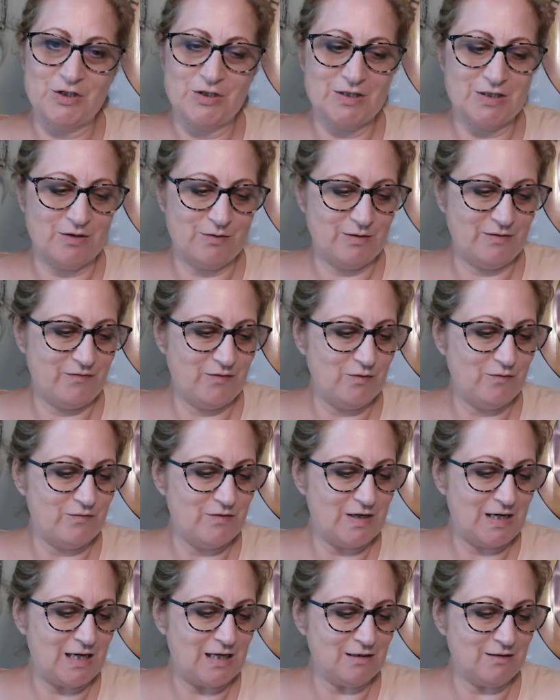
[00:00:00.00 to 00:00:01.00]
So if
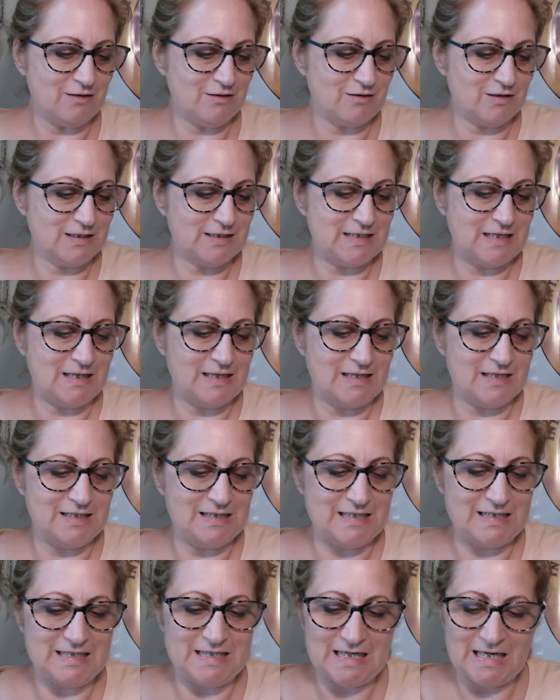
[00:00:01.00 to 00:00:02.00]
you've not looked at the
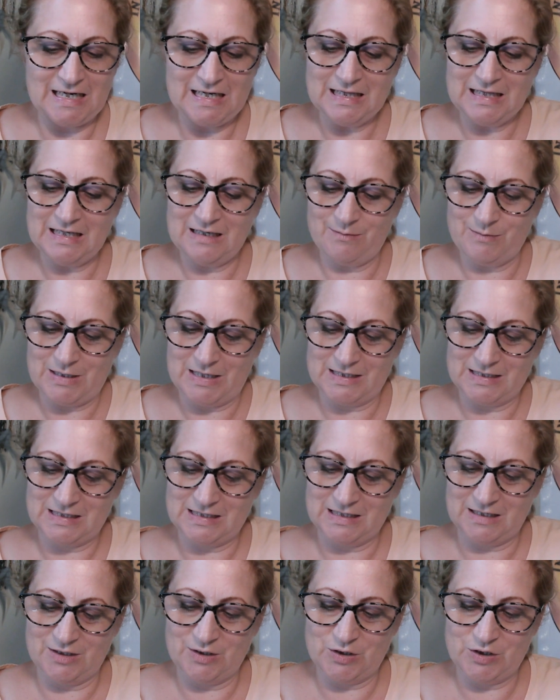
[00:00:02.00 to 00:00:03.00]
daily
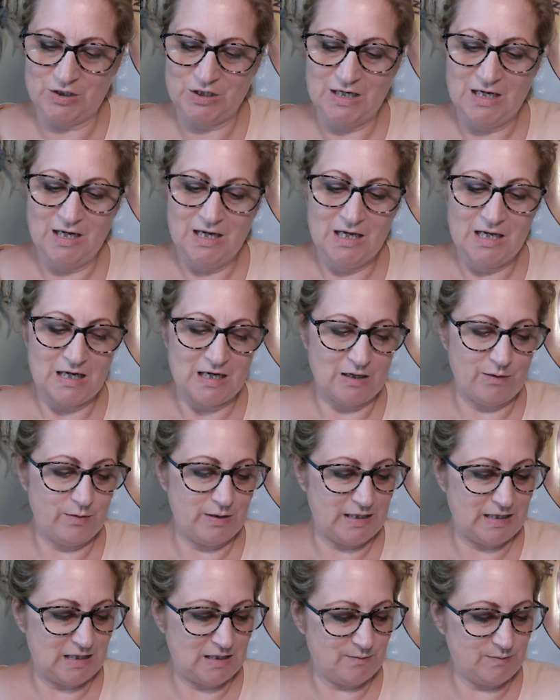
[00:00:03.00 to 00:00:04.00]
message, I
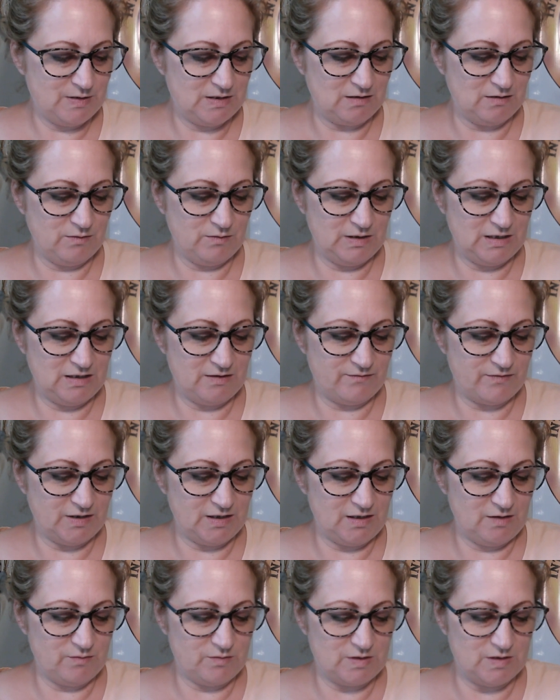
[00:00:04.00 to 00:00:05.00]
would absolutely
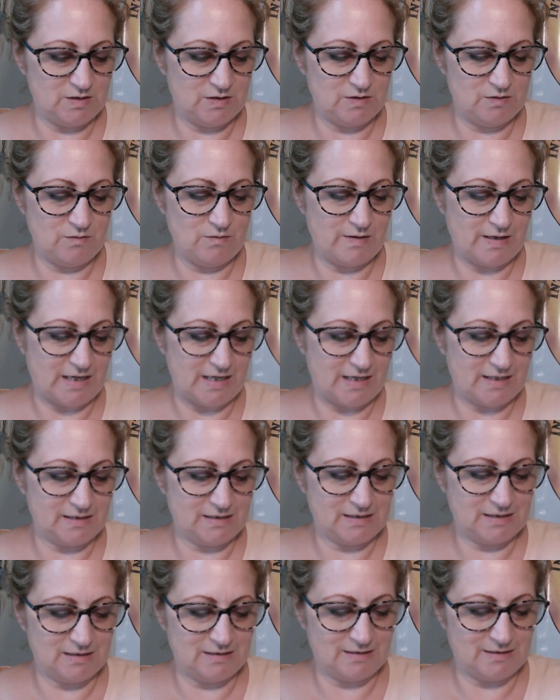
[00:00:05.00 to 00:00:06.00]
invite you to do that
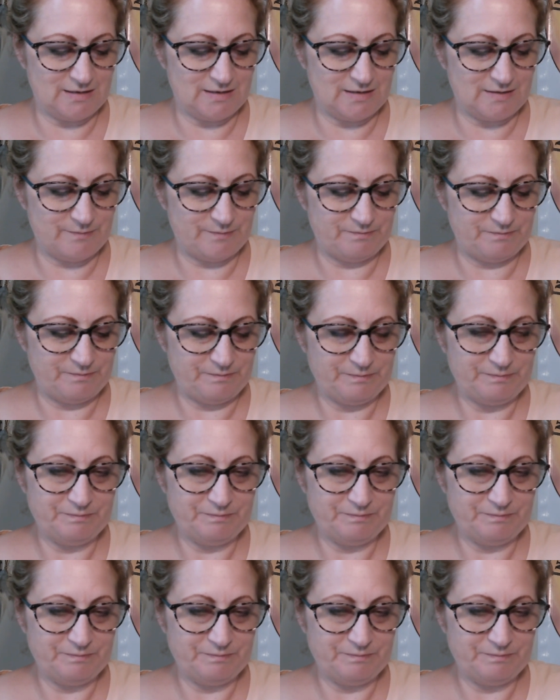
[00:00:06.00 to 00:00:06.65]
um,